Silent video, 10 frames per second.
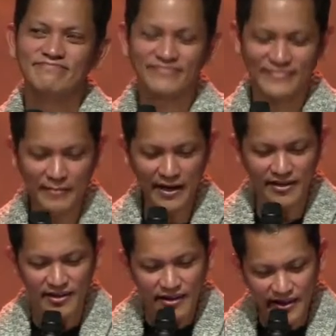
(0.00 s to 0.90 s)

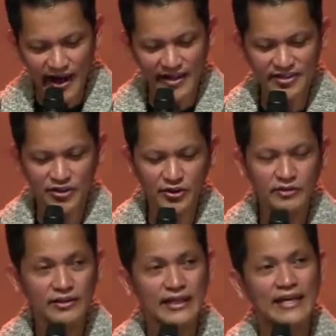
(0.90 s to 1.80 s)
God is
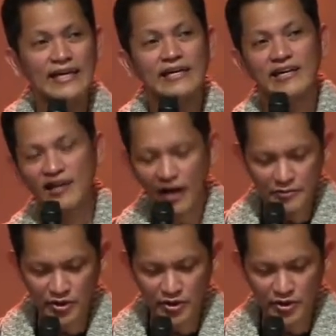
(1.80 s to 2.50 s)
good. He loves you